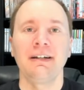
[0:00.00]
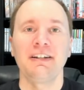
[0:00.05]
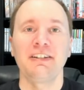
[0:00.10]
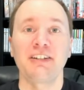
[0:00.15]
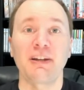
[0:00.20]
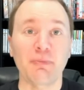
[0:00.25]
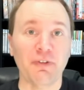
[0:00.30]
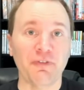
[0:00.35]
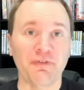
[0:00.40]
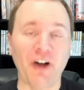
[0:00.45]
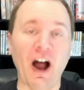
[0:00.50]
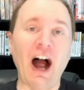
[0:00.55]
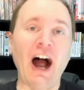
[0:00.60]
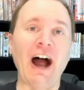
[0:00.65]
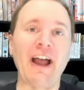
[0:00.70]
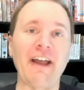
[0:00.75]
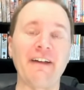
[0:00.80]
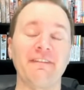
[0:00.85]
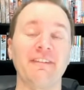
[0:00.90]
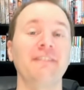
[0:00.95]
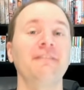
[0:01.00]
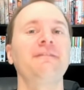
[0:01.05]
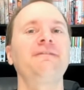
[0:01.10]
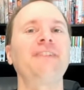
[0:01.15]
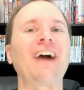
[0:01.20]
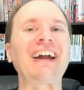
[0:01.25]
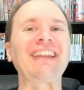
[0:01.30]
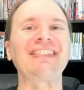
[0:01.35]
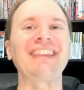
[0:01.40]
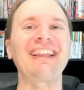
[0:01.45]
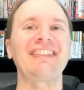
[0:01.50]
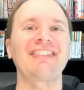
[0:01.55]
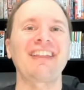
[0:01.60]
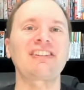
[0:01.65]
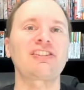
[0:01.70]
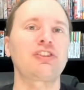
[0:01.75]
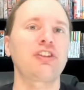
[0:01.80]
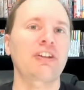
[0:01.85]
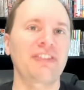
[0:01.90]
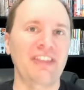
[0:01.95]
Number 5. Finally,
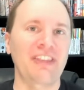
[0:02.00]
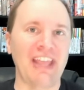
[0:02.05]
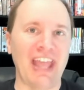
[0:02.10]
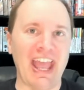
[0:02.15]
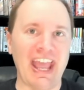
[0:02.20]
let's look at the